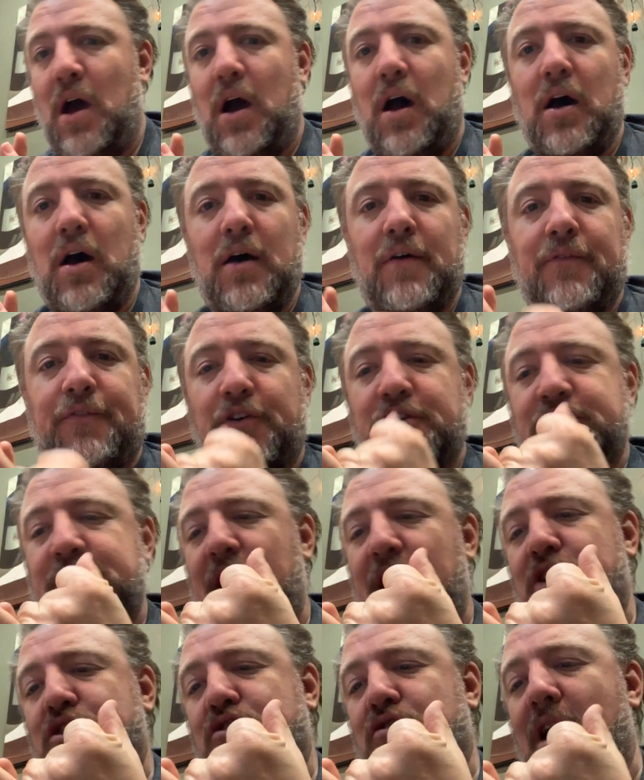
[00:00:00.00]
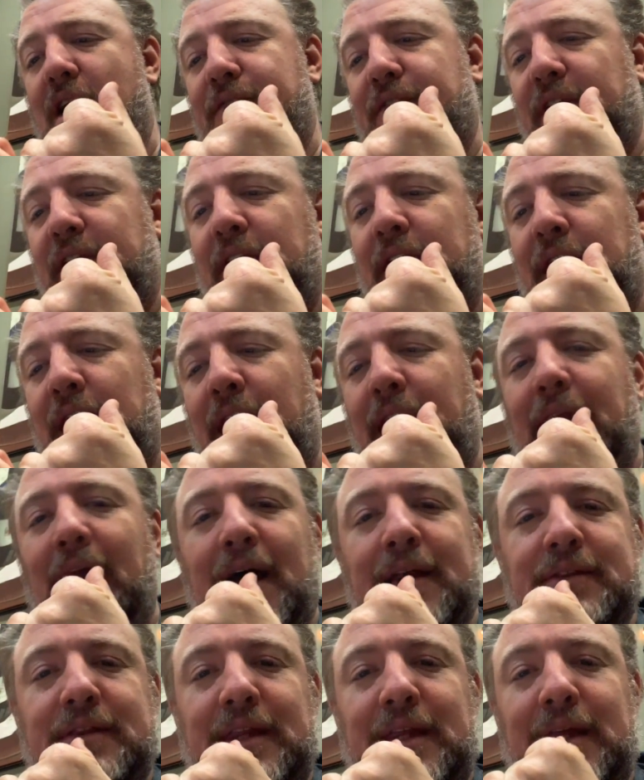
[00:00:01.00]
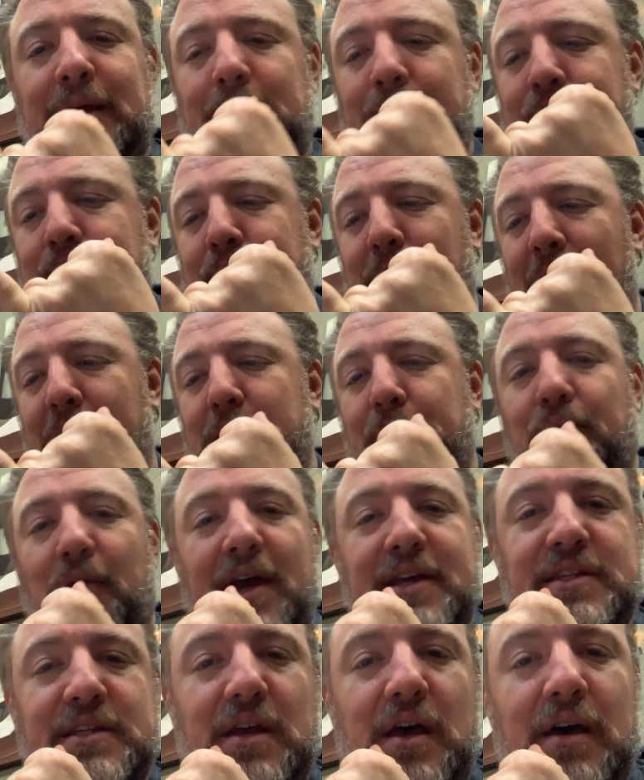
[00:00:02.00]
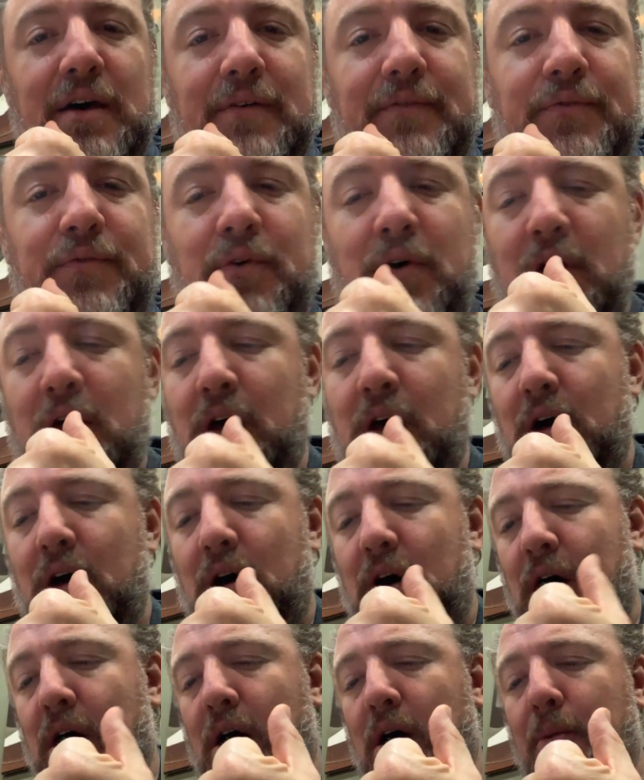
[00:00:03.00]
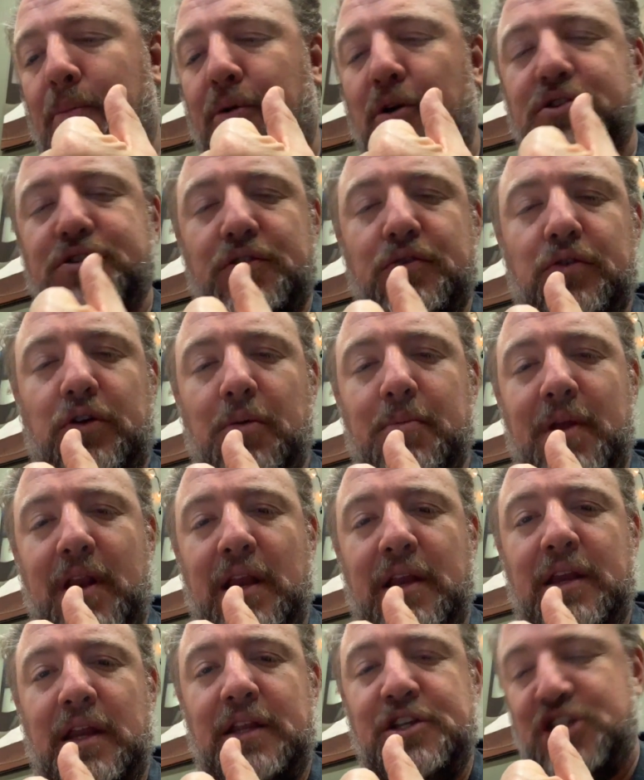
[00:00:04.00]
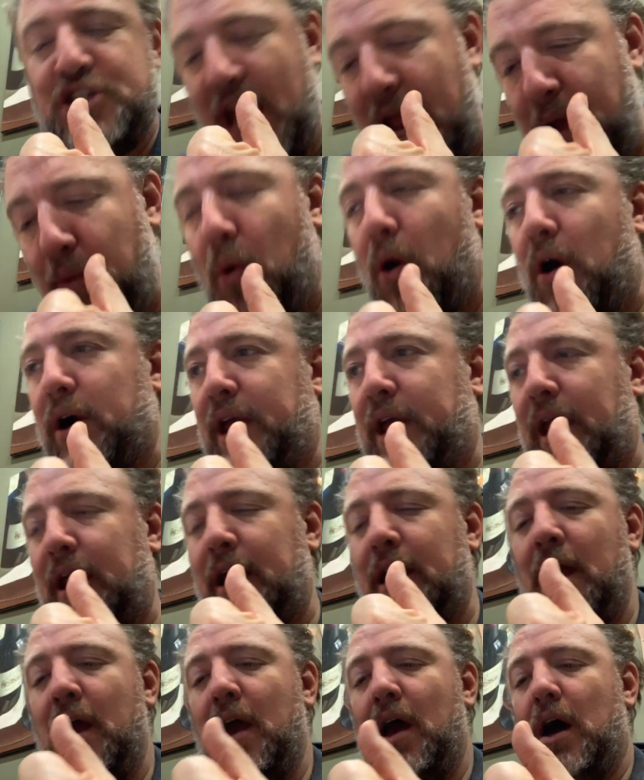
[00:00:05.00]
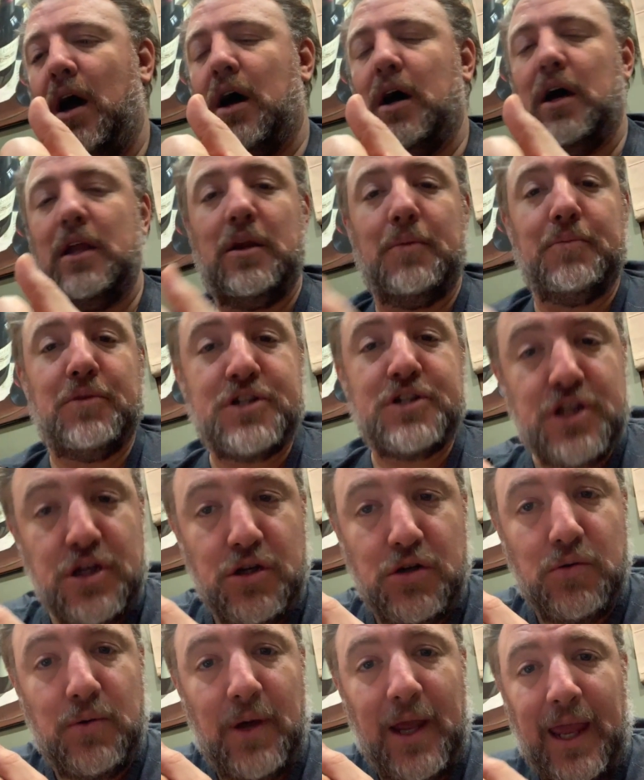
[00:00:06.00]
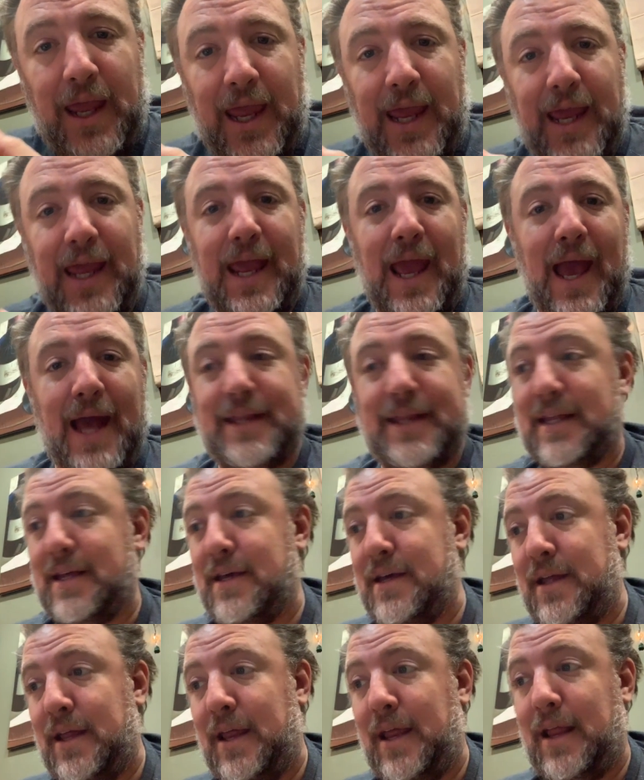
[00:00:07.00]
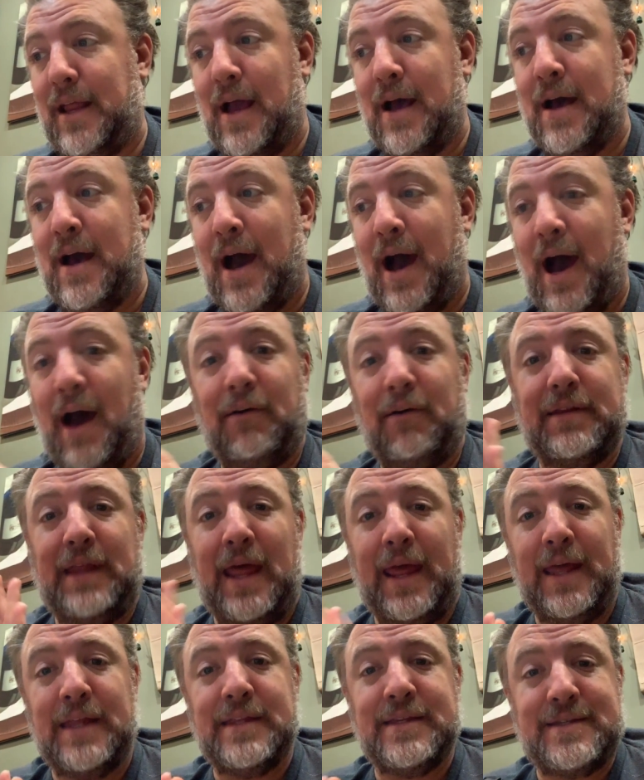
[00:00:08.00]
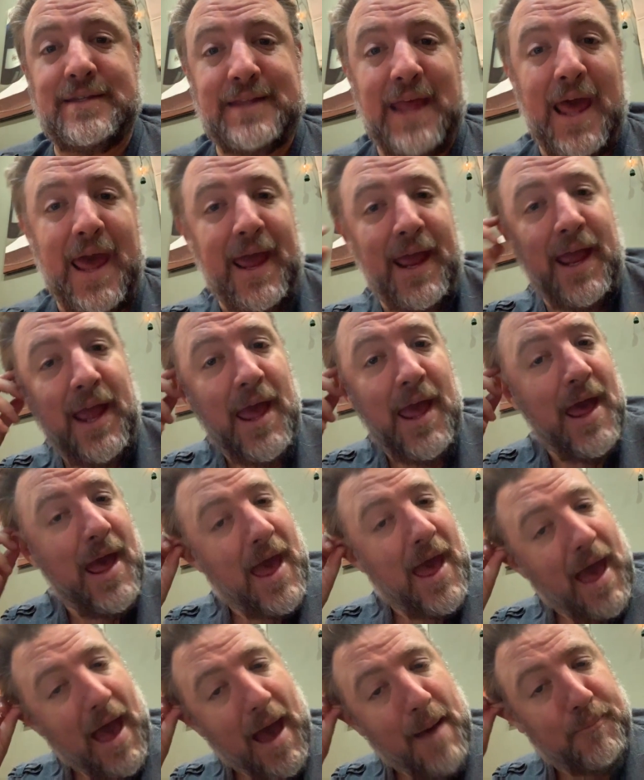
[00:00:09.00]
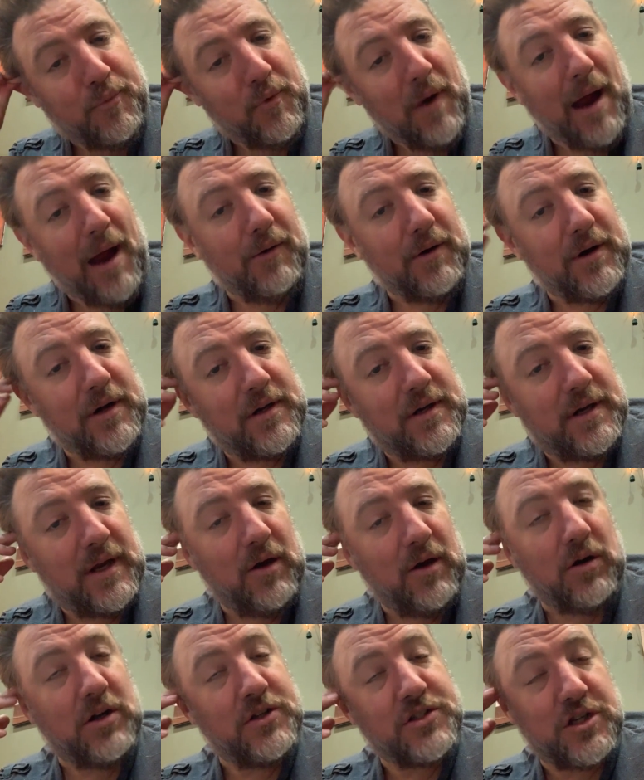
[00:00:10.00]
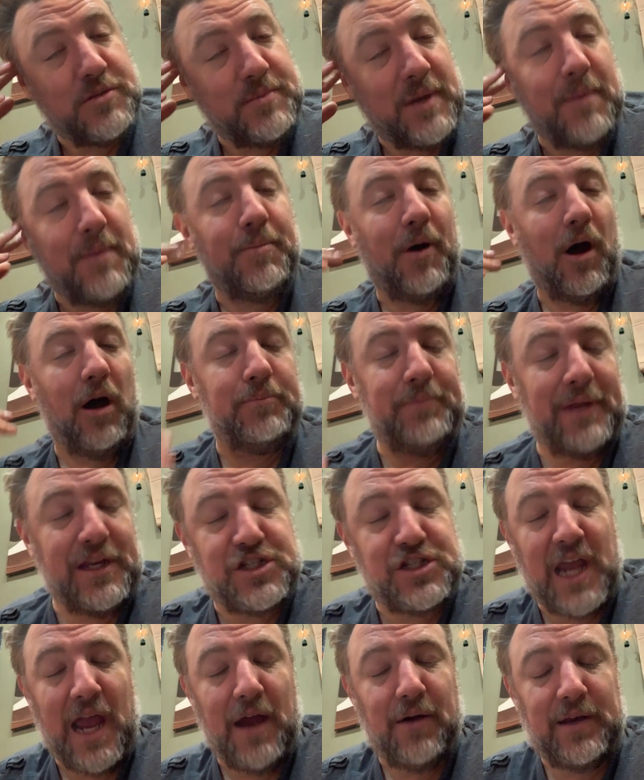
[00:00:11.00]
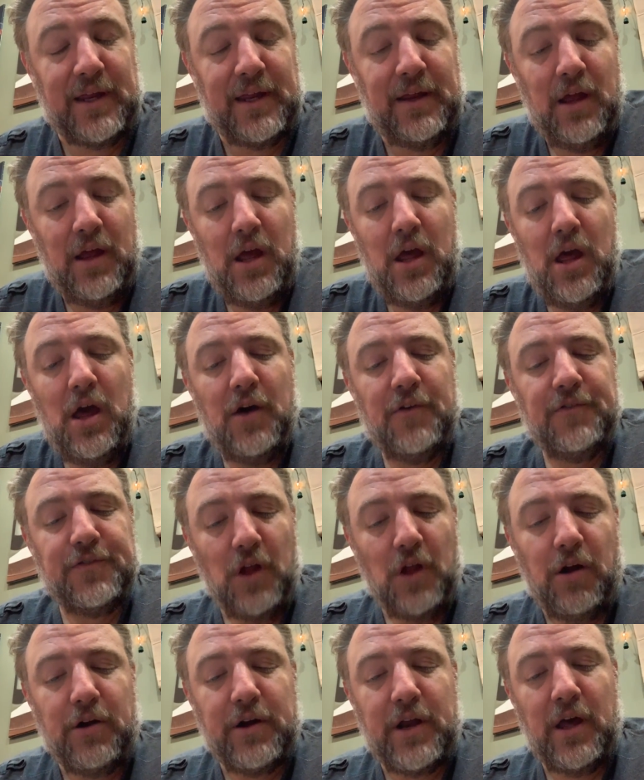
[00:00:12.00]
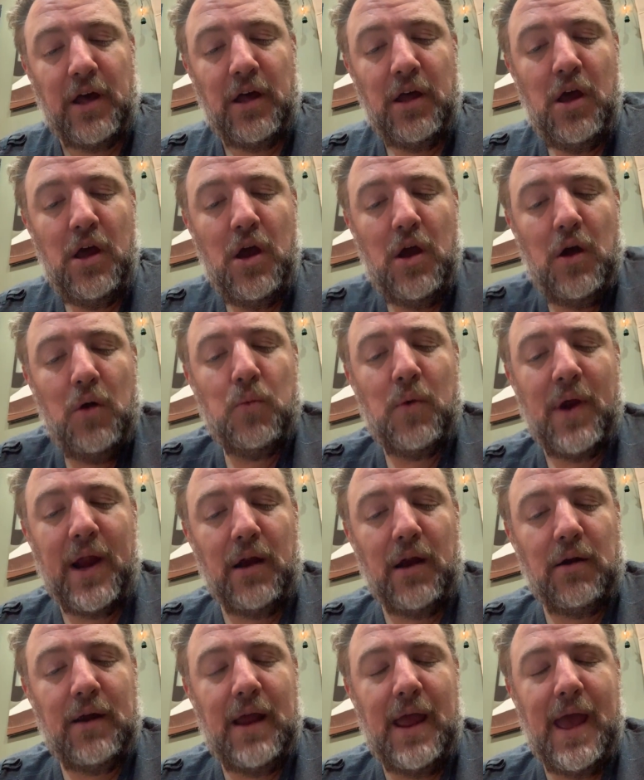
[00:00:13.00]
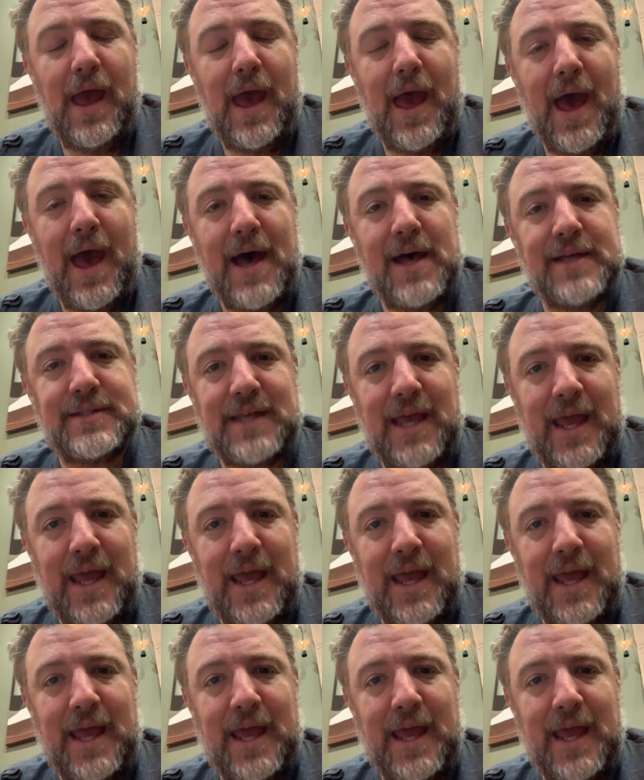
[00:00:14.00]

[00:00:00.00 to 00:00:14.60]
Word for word: Uh, for sex trafficking, he got the, paid the price of uh, a person who committed jaywalking. Uh, number two, he had the holiday and stay at Broward, or excuse me, in Palm Beach County Florida, where as